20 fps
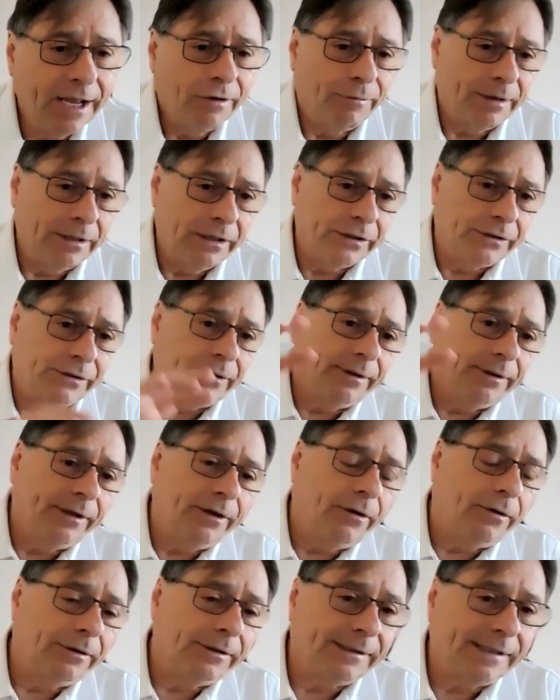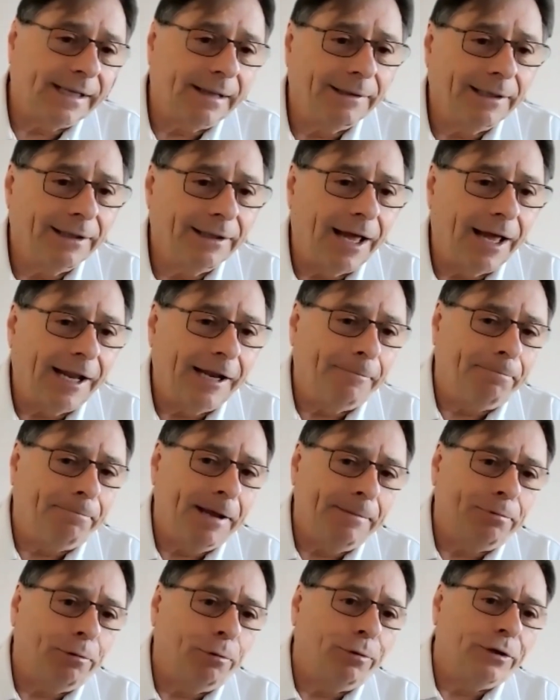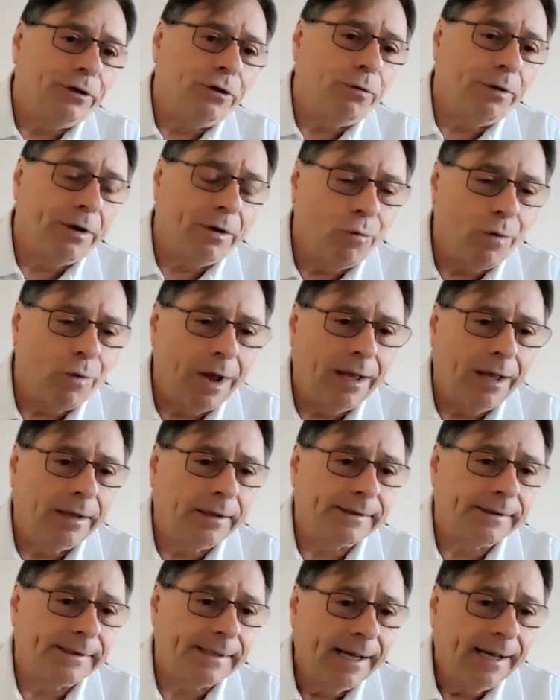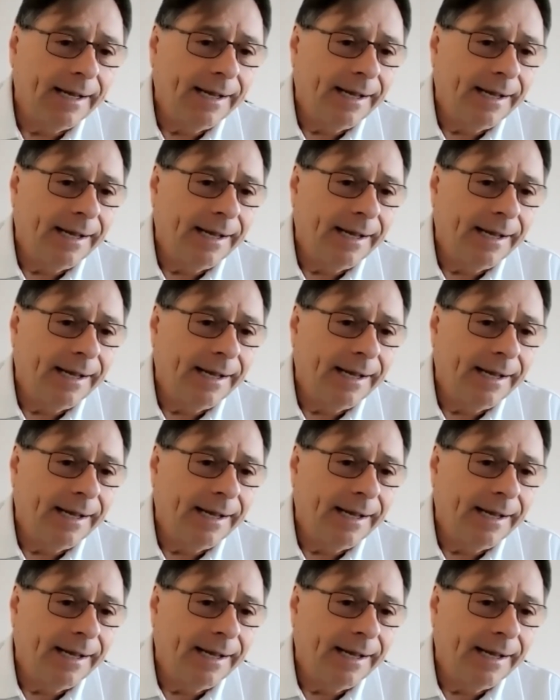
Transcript: when you saw the old assembly line and people were doing welds.